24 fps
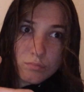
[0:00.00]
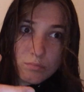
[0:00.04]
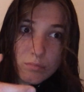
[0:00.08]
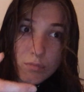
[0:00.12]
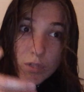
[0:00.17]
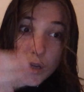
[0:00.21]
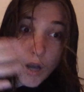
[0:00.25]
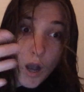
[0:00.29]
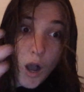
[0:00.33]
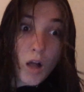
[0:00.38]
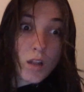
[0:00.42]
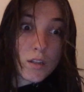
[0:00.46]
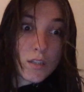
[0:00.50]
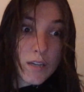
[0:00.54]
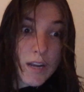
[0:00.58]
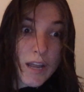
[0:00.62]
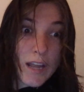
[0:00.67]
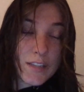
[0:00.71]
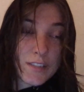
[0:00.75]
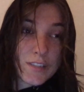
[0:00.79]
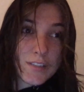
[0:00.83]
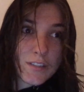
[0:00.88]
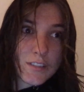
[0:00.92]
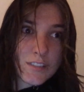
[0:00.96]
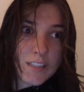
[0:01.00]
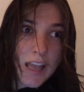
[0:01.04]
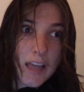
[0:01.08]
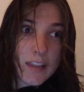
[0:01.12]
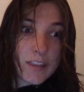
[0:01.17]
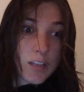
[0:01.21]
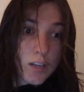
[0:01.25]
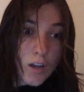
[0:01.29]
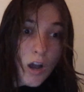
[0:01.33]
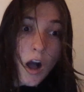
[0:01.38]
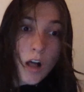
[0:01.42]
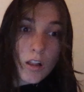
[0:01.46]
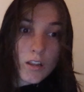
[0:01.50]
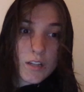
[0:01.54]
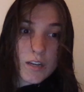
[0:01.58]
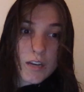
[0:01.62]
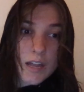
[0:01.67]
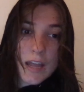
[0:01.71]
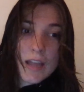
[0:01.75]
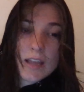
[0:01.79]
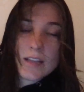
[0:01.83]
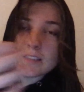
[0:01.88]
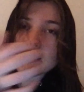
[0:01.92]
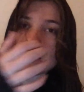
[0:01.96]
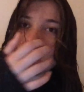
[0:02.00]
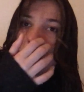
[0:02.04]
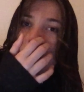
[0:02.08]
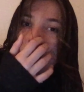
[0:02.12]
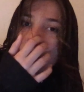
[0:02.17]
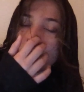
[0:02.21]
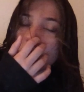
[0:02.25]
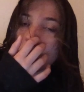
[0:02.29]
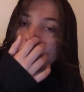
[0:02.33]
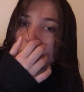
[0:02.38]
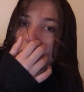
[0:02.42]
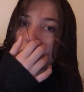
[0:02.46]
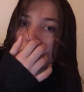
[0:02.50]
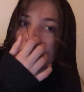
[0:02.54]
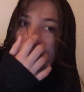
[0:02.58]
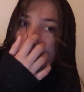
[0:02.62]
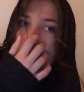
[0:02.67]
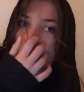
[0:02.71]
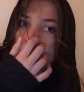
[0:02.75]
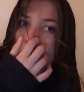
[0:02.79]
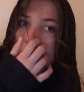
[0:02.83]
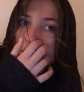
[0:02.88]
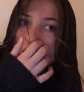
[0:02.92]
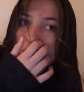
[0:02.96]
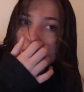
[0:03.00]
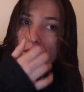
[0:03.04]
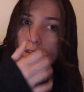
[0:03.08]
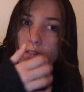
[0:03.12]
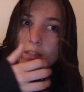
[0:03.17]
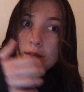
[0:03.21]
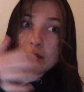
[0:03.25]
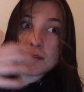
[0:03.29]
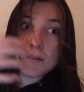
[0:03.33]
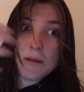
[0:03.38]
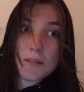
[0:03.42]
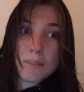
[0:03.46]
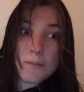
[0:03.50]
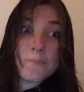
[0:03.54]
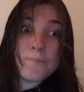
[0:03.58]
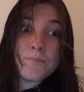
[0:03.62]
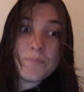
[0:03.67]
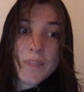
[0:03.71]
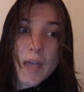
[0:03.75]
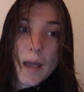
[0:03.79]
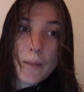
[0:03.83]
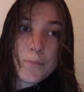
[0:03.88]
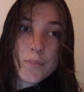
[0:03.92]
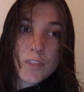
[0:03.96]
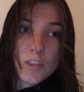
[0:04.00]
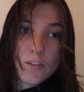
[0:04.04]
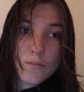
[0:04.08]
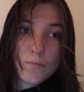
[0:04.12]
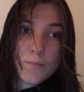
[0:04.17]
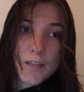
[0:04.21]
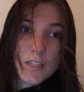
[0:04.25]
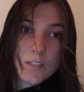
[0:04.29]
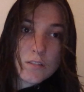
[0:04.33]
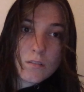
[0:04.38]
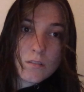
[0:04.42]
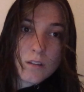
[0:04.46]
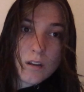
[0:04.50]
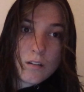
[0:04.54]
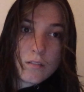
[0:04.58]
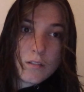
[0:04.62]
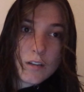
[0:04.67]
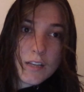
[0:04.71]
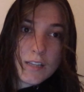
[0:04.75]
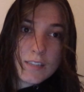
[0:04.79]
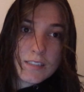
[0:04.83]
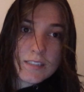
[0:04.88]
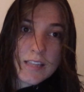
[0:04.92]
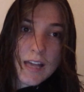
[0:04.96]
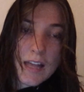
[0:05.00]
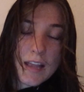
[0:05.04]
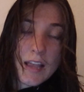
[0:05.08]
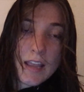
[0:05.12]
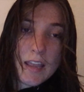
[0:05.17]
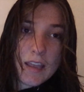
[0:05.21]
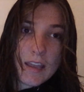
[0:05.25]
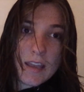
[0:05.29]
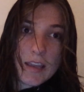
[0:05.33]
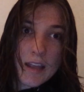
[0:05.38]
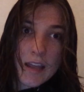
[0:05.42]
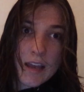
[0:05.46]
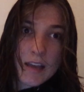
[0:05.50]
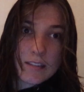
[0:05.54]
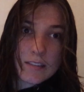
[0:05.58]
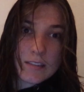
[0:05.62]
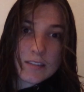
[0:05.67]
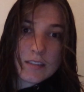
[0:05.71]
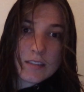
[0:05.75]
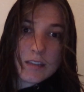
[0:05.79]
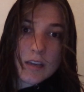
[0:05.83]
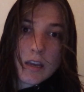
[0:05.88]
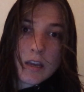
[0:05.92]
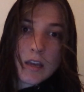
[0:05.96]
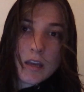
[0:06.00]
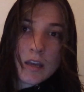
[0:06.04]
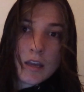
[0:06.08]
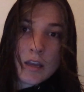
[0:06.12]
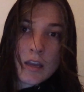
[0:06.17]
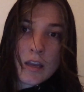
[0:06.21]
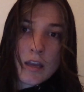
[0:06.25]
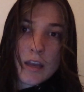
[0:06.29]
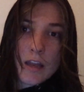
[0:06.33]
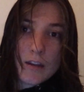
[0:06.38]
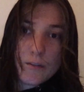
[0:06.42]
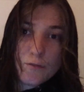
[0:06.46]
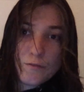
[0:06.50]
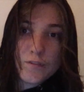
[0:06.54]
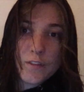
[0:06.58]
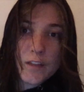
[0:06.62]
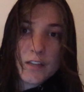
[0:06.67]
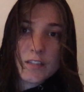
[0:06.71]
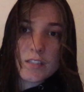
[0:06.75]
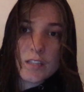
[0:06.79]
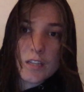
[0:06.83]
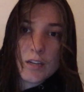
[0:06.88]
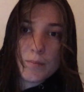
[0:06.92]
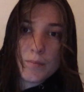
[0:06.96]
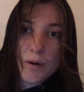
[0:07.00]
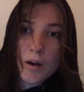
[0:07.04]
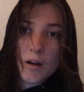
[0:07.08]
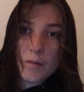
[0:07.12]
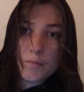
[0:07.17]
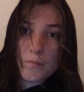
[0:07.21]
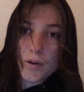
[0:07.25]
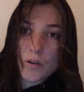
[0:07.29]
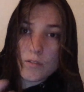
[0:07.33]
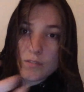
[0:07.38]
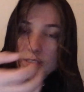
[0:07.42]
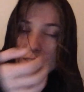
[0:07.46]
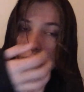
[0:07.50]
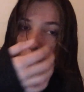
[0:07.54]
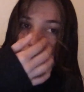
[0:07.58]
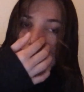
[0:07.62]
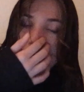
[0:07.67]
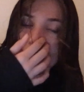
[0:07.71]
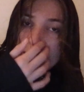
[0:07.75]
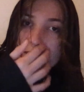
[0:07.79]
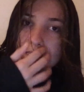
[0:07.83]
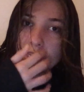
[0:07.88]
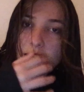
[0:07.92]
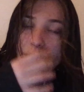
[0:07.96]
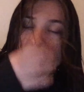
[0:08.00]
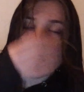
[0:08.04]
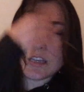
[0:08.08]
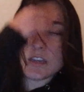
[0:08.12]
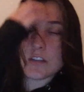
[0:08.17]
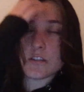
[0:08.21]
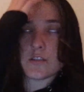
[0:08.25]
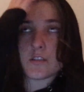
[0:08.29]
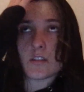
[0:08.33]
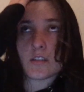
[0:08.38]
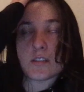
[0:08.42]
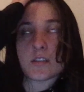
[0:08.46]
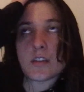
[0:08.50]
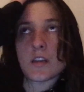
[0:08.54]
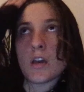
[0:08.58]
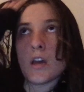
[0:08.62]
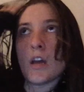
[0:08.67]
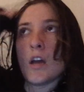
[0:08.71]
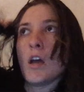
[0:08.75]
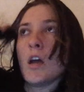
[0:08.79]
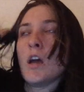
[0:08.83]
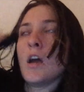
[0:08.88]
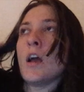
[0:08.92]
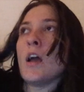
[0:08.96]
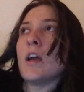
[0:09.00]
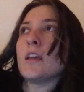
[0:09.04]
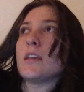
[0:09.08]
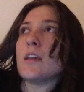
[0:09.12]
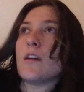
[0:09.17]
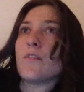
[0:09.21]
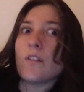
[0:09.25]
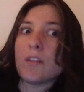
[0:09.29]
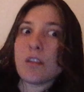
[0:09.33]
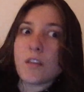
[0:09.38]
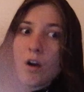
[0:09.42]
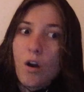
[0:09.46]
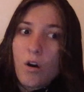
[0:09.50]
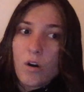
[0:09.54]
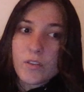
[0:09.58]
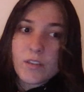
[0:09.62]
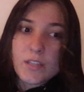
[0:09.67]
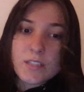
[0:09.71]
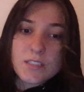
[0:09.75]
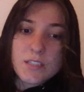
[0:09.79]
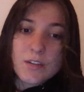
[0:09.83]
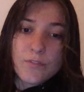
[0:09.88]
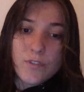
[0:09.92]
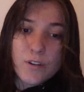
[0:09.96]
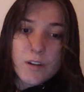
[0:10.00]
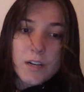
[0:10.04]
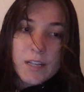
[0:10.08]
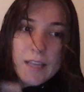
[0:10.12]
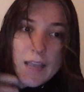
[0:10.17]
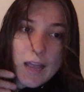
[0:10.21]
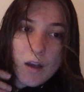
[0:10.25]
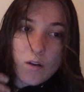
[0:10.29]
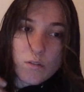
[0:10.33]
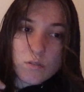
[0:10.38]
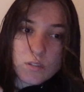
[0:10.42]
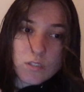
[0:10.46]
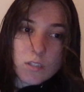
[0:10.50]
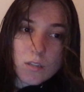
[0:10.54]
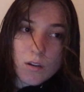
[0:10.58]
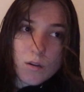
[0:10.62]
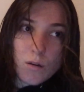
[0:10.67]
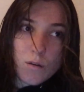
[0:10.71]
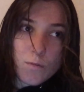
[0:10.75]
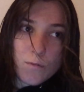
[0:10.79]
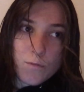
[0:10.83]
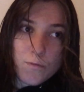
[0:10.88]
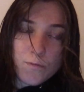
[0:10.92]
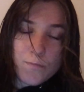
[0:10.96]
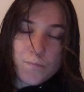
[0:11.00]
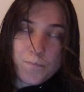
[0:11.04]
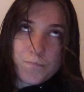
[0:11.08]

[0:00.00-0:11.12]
colonizers and the colonized, and the depth of mental illness that it has inflicted upon both sides. And he's just giving all these different accounts of